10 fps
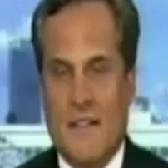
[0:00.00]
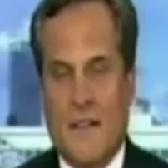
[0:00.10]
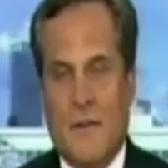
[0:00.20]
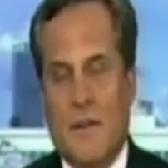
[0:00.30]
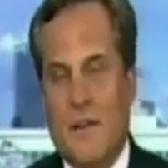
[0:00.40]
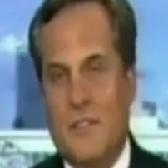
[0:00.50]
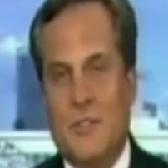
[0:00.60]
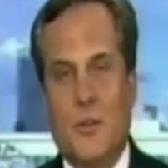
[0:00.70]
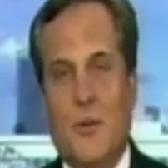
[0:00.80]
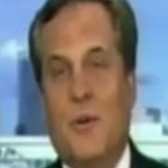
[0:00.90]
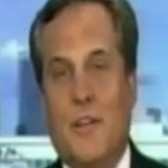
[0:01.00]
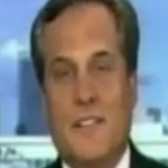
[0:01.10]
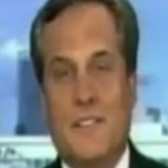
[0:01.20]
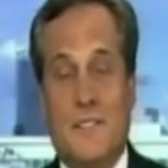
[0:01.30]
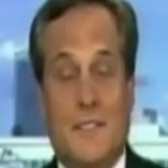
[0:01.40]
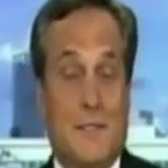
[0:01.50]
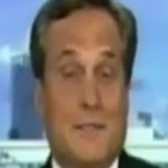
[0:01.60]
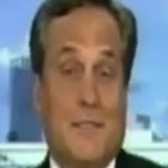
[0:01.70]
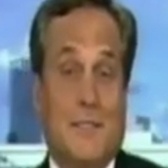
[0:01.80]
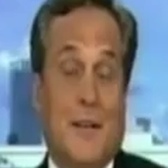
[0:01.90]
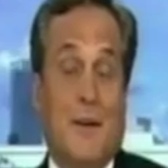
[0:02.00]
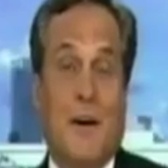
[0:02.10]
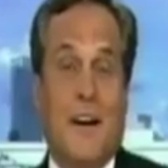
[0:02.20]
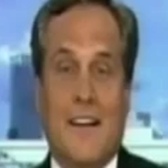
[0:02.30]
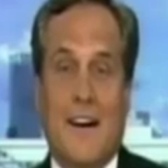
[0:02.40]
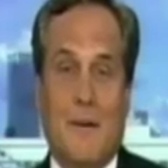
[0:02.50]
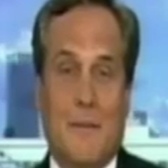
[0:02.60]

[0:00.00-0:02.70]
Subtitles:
Well, it's too early to tell right now.